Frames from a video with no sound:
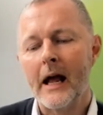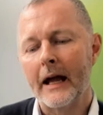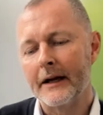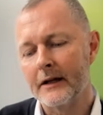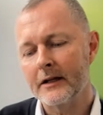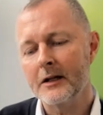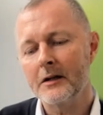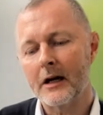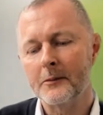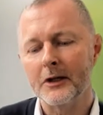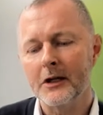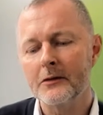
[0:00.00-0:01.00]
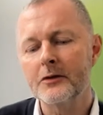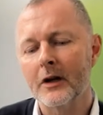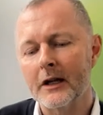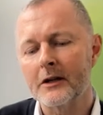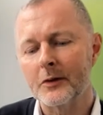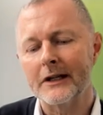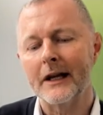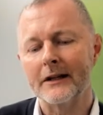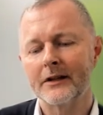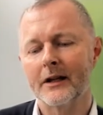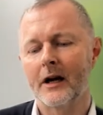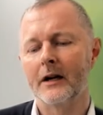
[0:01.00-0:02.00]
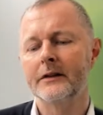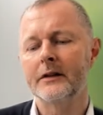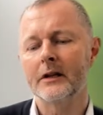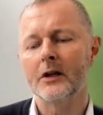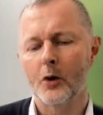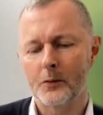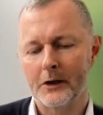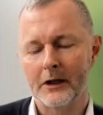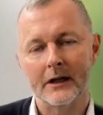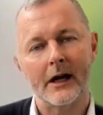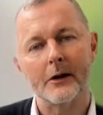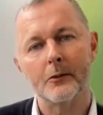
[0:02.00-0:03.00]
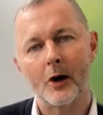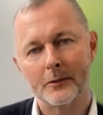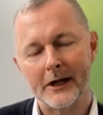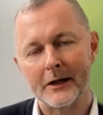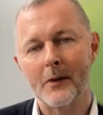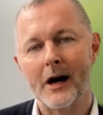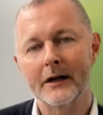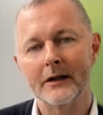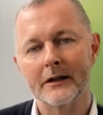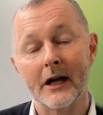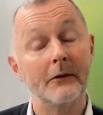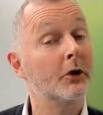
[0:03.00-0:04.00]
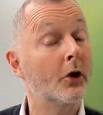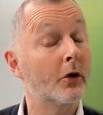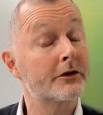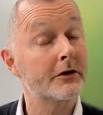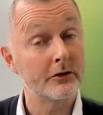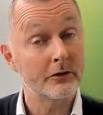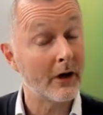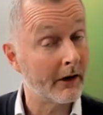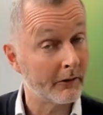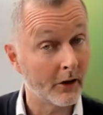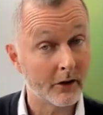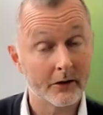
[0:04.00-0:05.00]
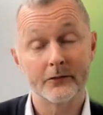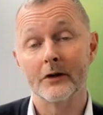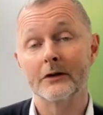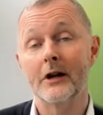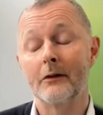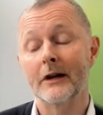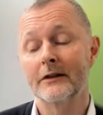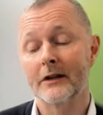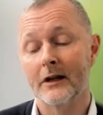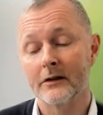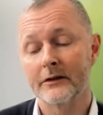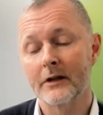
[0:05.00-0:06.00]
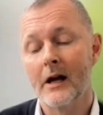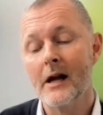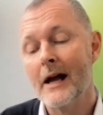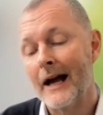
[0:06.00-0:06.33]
And I believe together with SAIC opening that market, and we also do have a lot of direct sales,